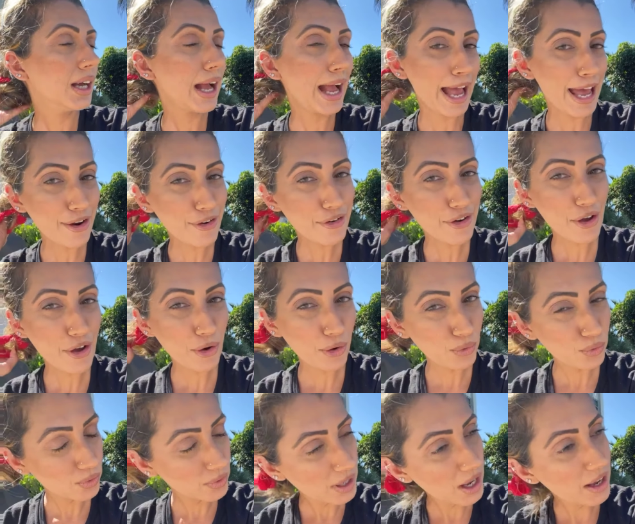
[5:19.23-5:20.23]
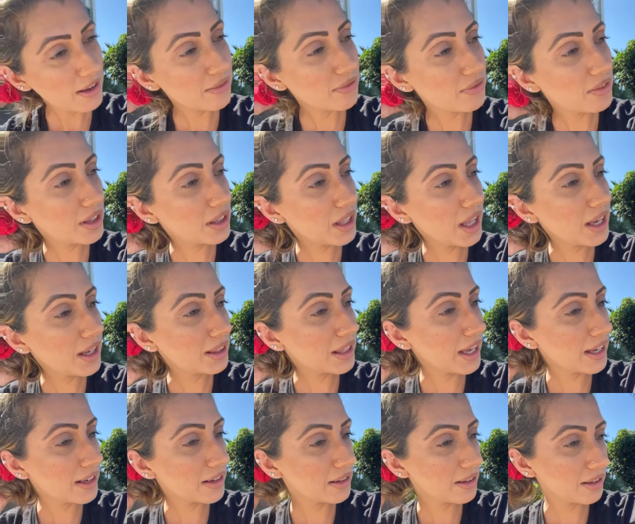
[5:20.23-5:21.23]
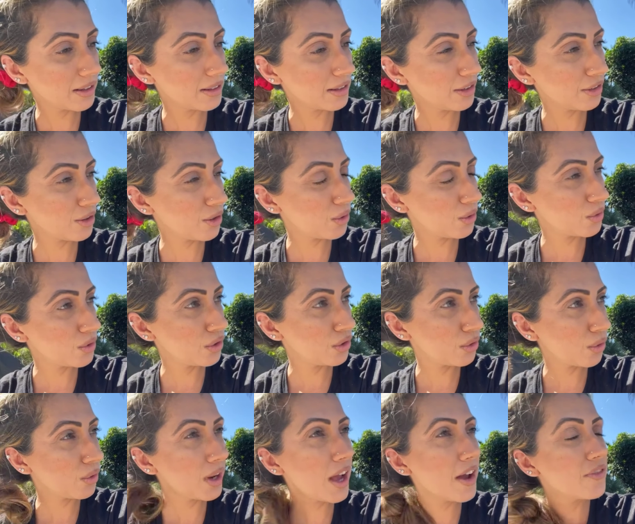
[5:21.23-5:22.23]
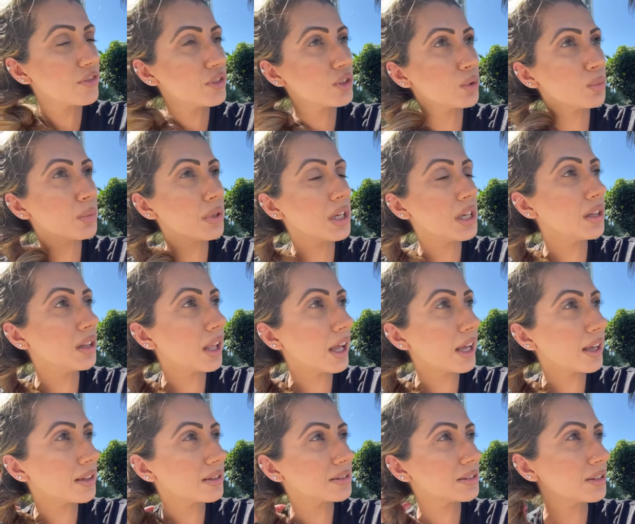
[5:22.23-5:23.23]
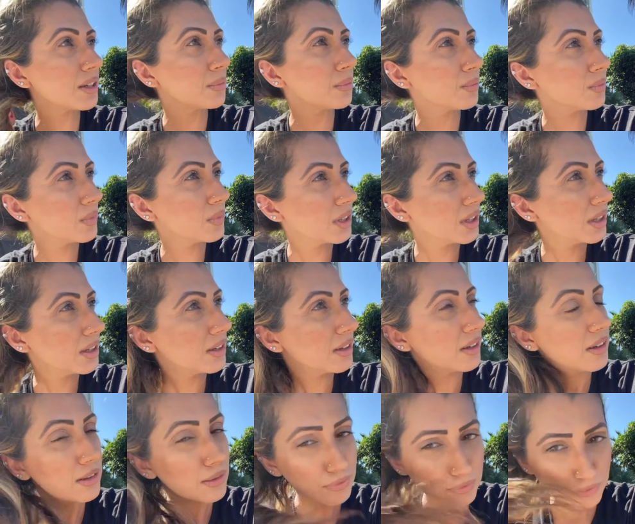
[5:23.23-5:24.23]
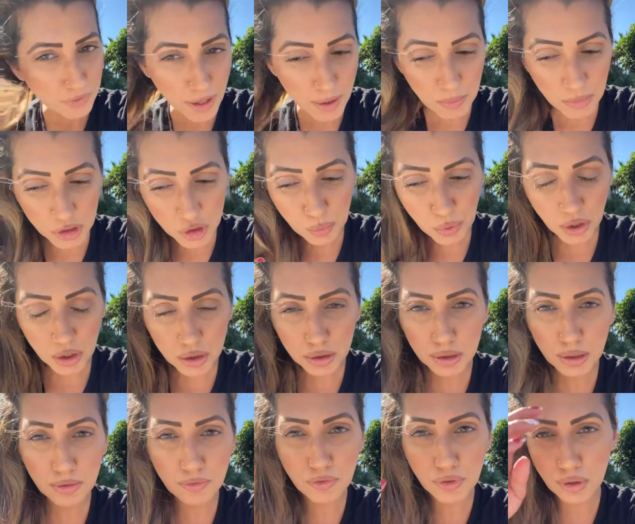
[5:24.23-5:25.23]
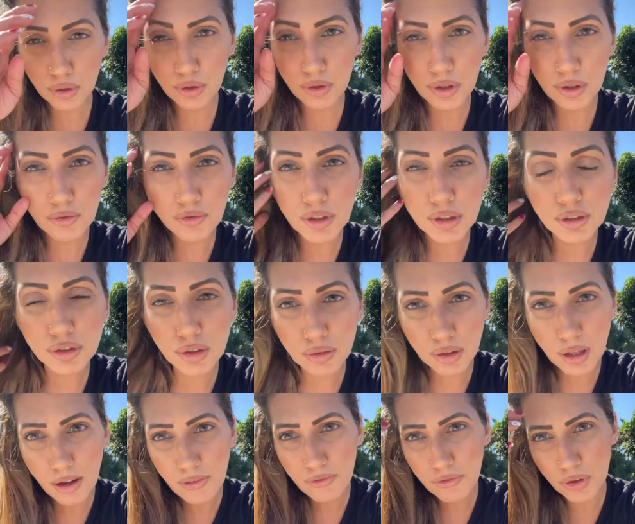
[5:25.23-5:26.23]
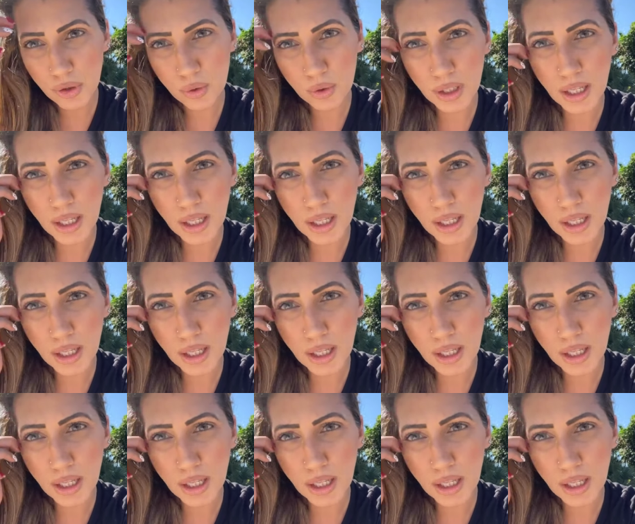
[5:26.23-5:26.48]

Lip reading: I don't know. I feel like that, you know, you don't have to be like some famous person for the universe to love you.